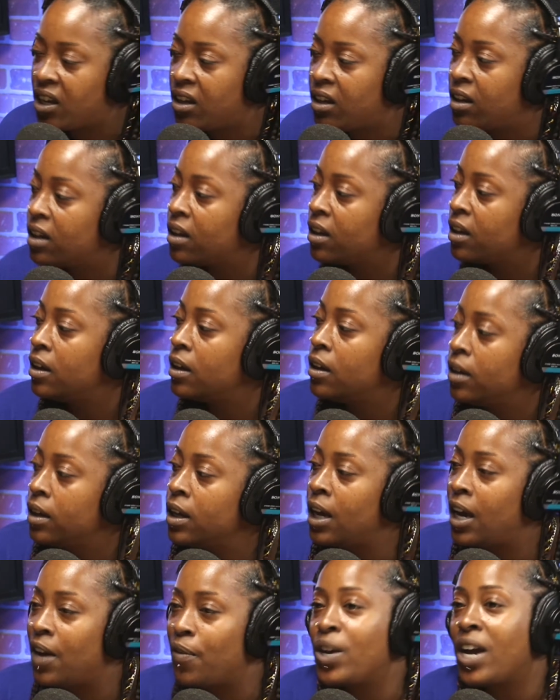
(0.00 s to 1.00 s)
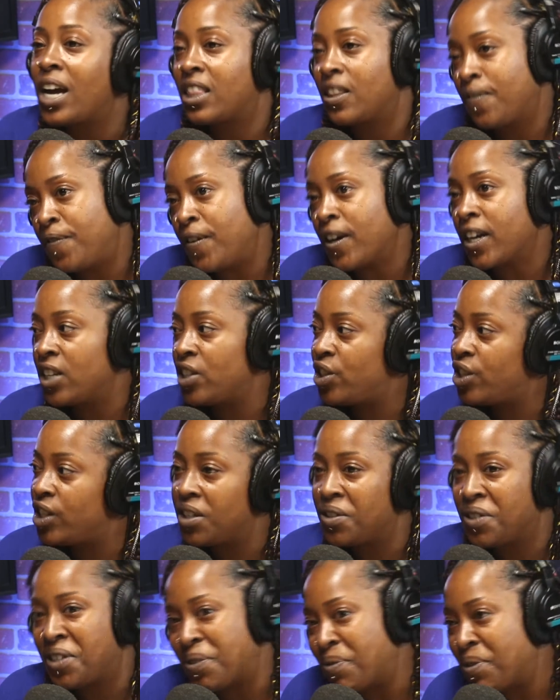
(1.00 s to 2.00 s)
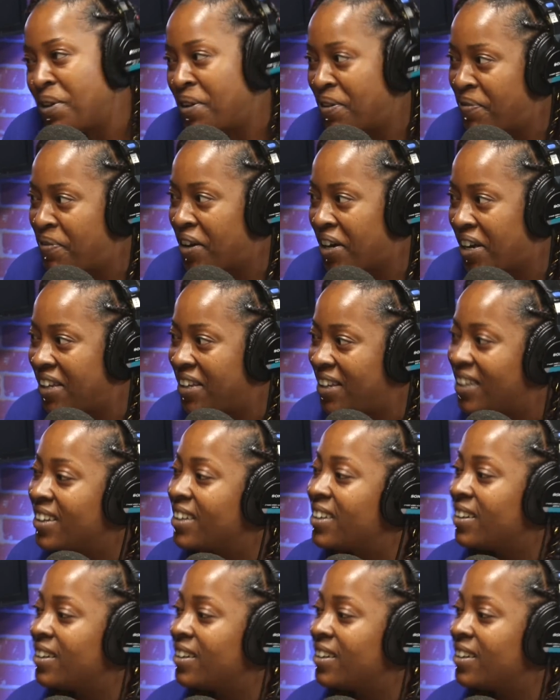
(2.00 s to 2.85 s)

it. Yeah, yeah. If we got the fuck it gene, then but we most, Most